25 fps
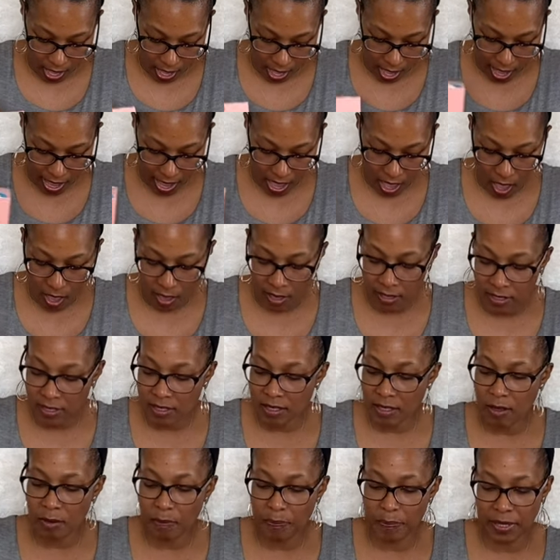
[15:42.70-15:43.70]
I
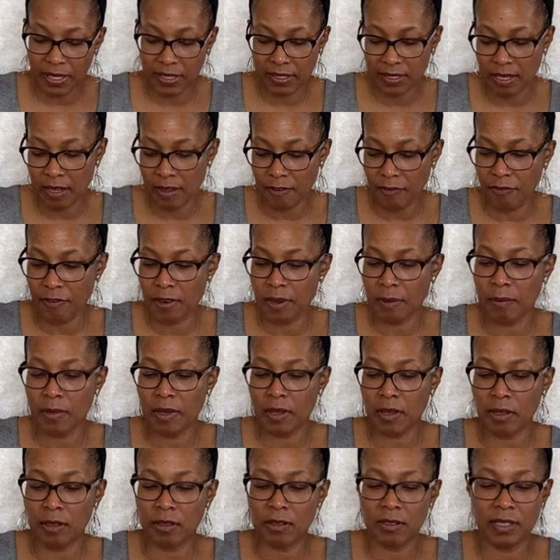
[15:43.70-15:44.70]
also picked up from
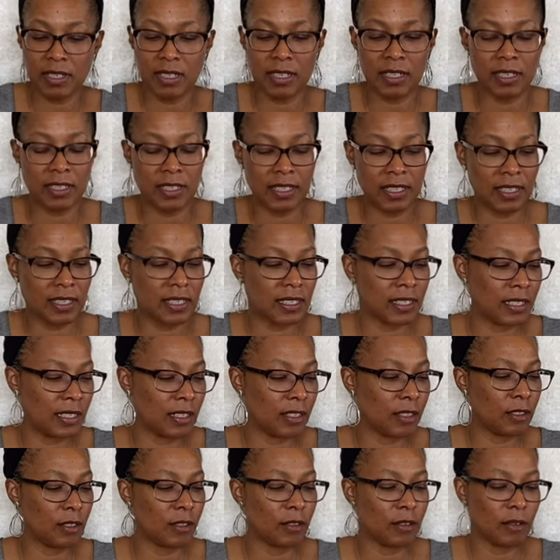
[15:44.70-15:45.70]
Ulta this
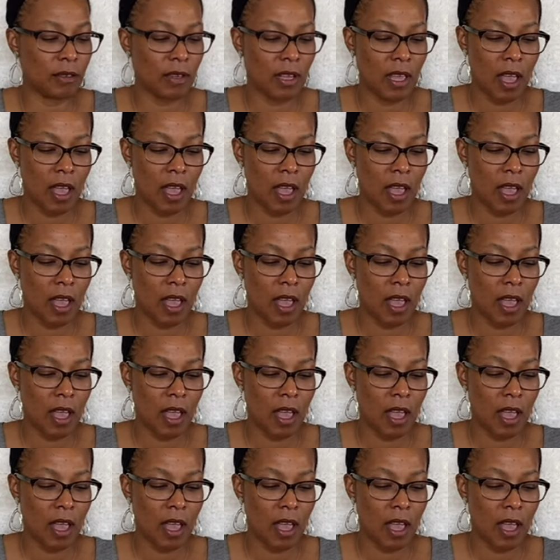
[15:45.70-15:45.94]
little